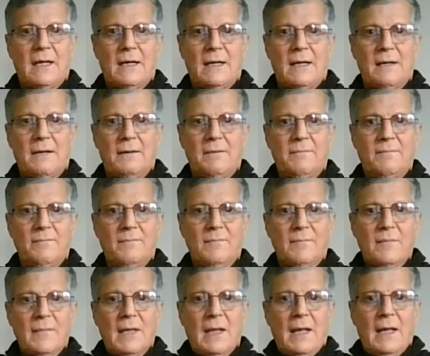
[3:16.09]
Um,
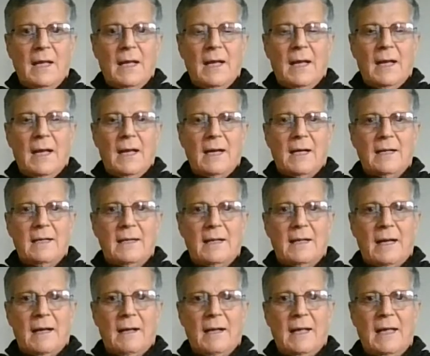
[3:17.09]
and
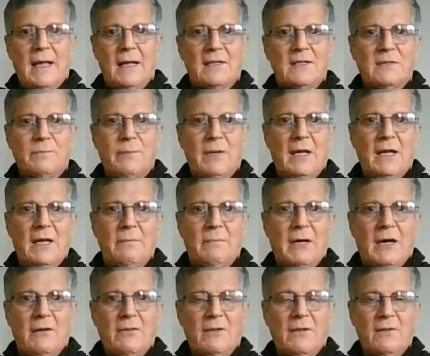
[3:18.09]
I can't speak
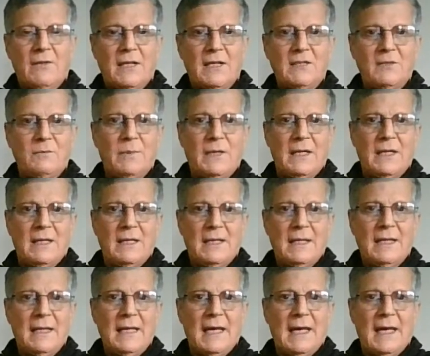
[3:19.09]
about the lesbian
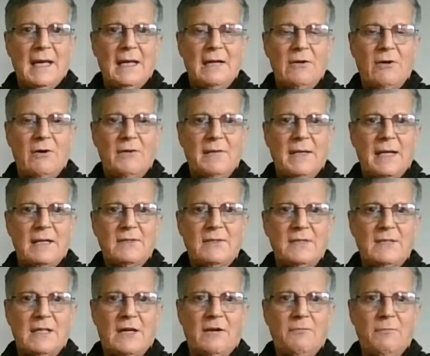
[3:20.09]
and gay and all that
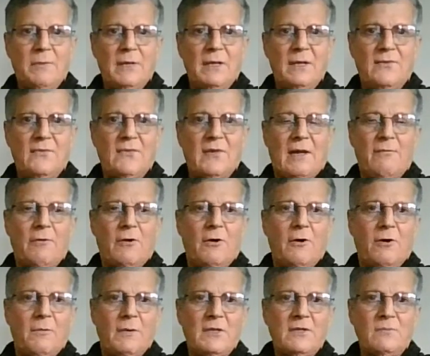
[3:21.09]
stuff because I've
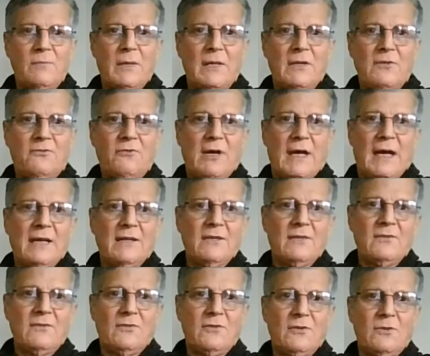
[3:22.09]
always been
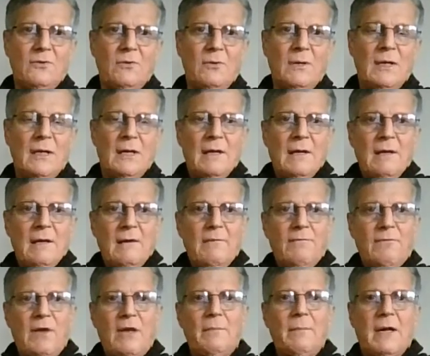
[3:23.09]
attracted to
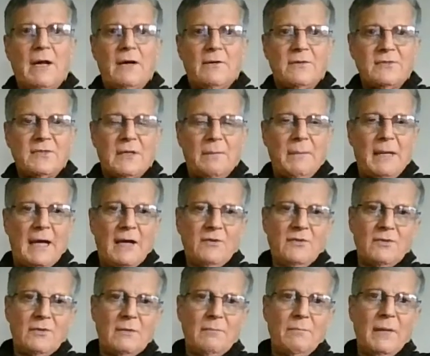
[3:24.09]
females. I'm
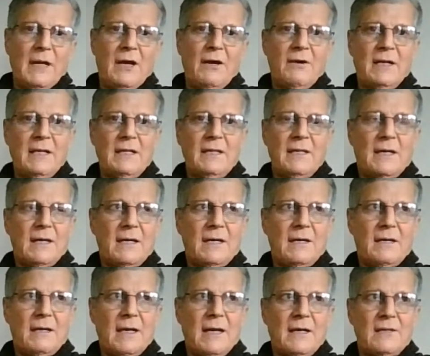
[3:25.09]
actually married uh,
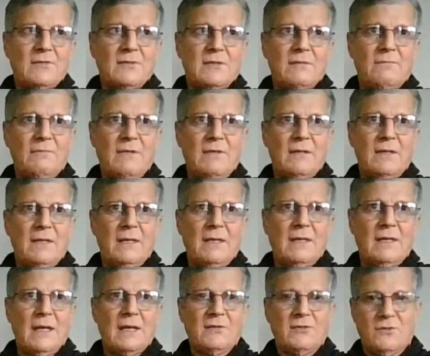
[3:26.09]
as of
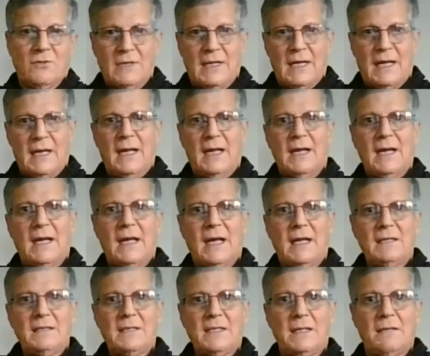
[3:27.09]
yesterday,
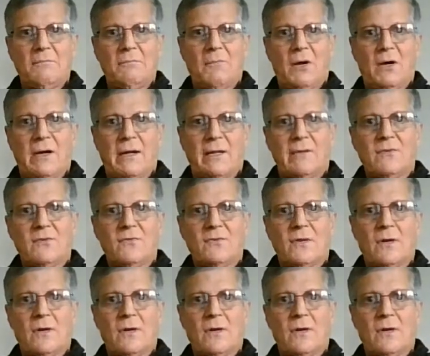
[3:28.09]
18 months.